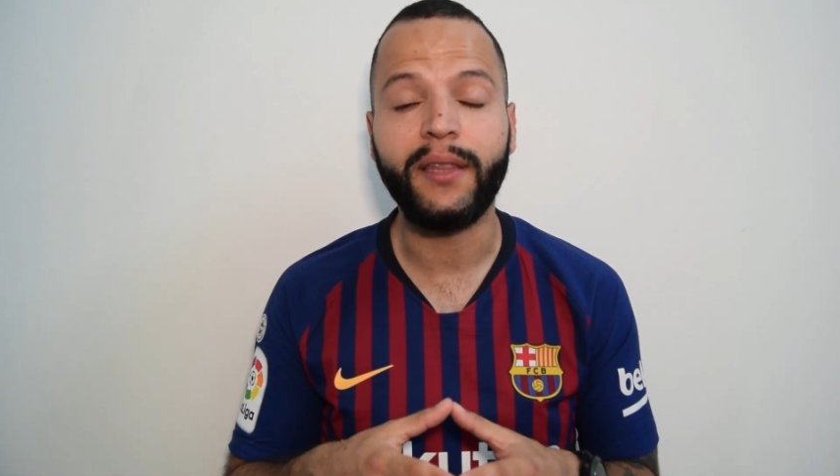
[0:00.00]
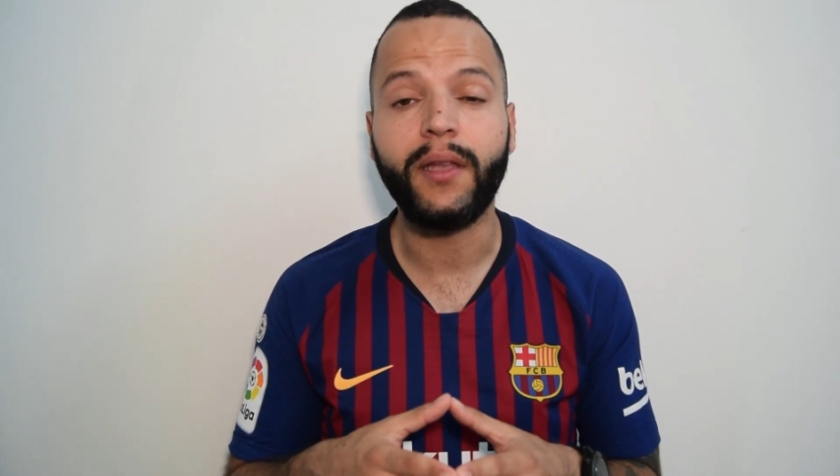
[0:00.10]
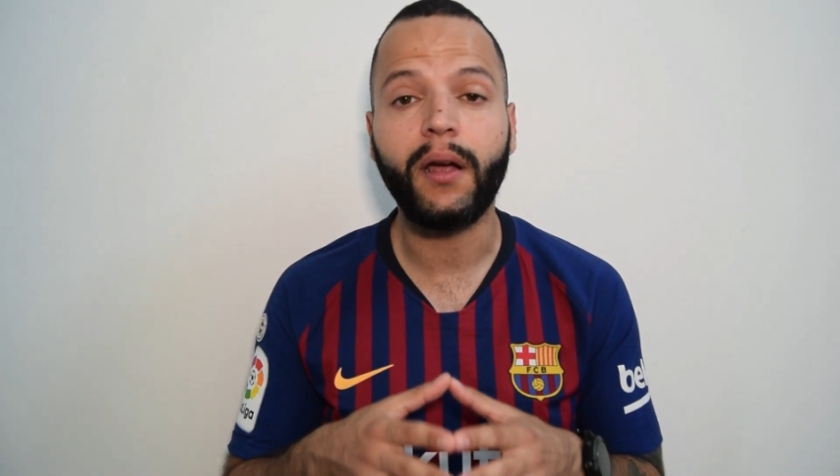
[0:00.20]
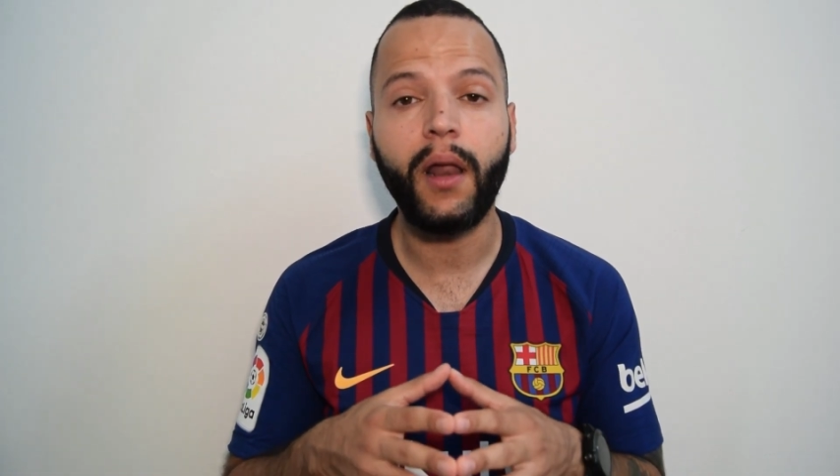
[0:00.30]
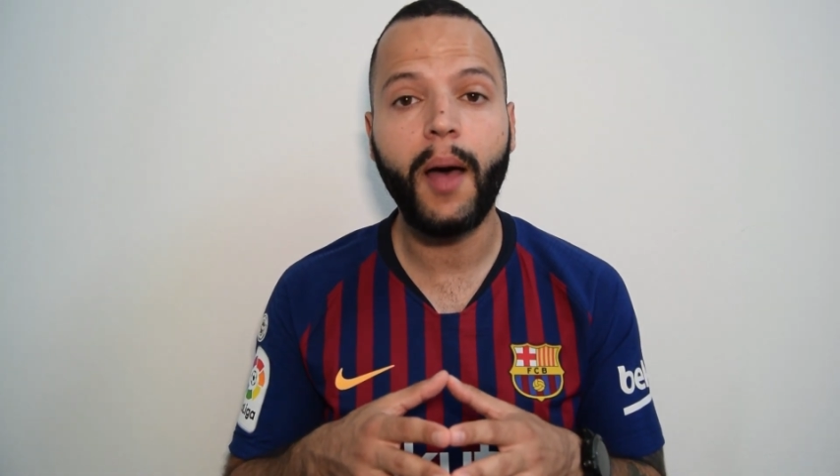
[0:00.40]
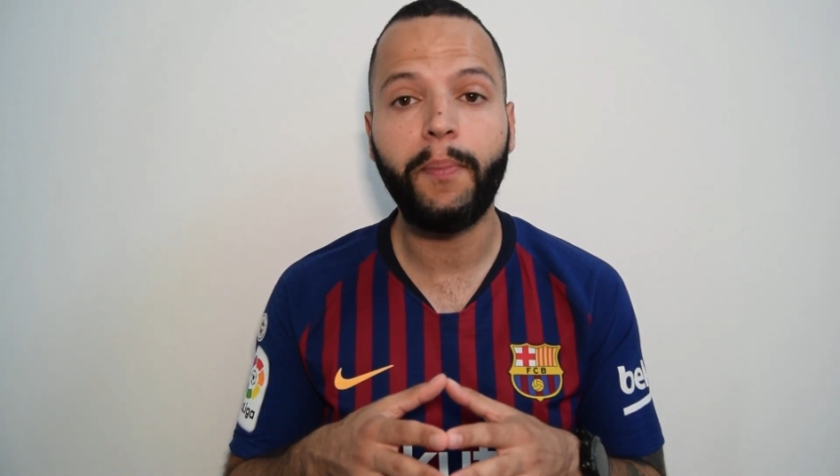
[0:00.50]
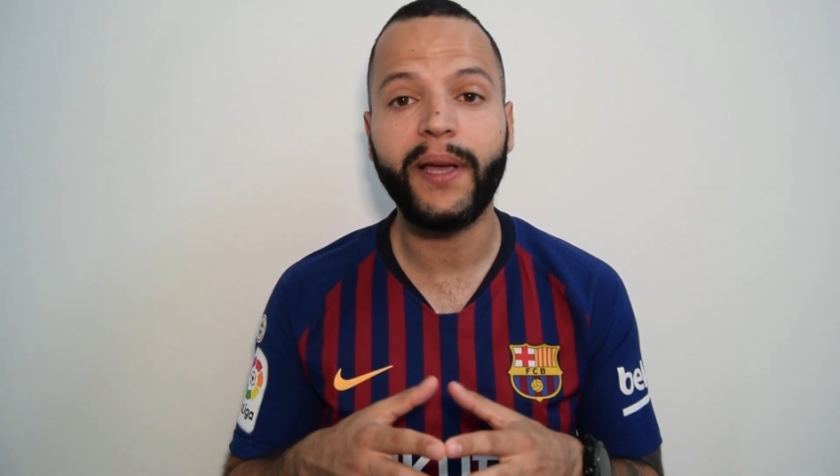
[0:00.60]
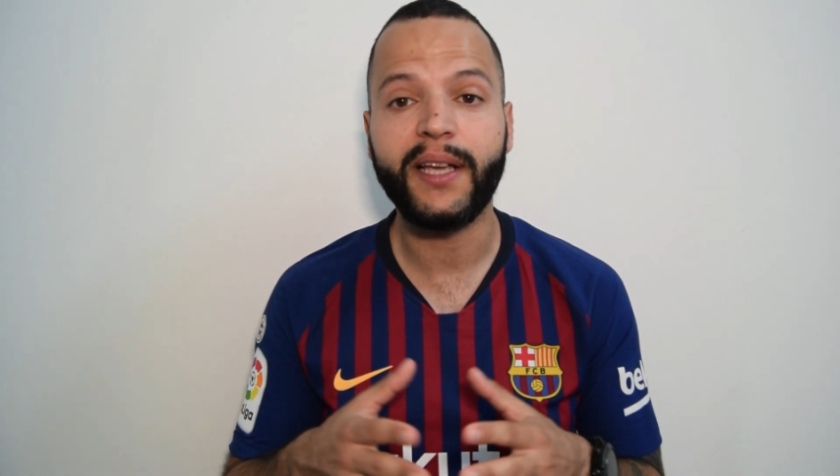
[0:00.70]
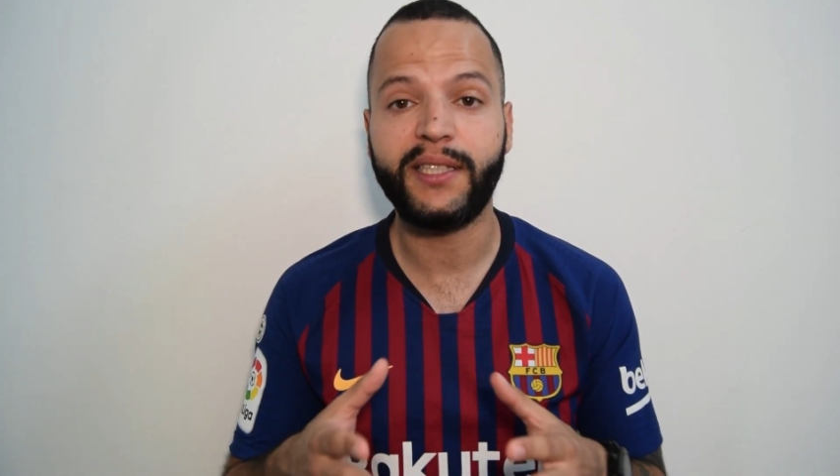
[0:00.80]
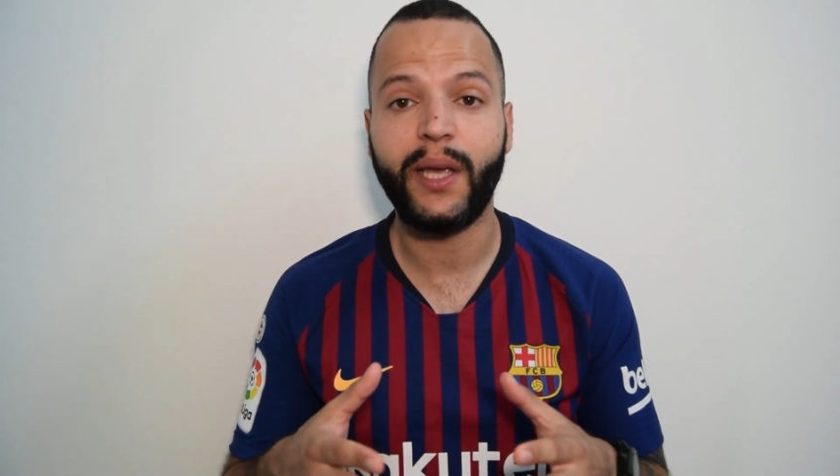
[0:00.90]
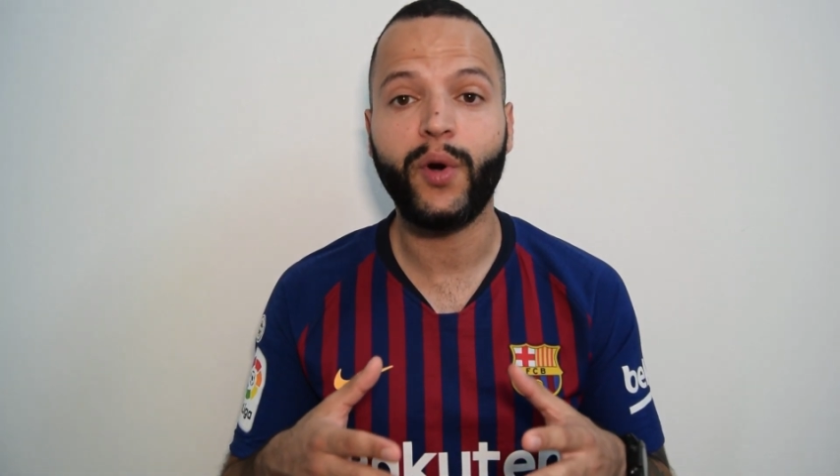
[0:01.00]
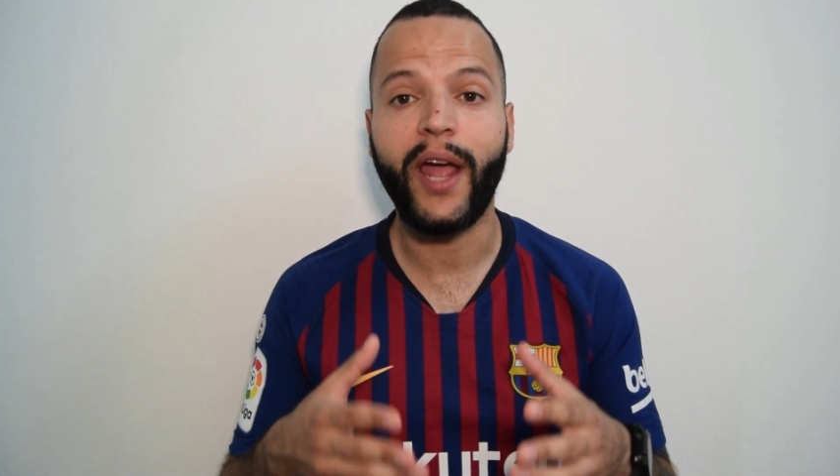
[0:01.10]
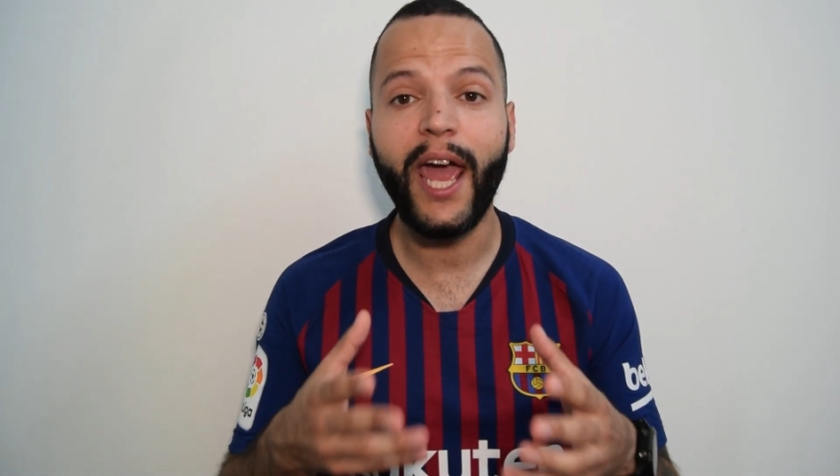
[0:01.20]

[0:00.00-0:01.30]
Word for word: in the club because they were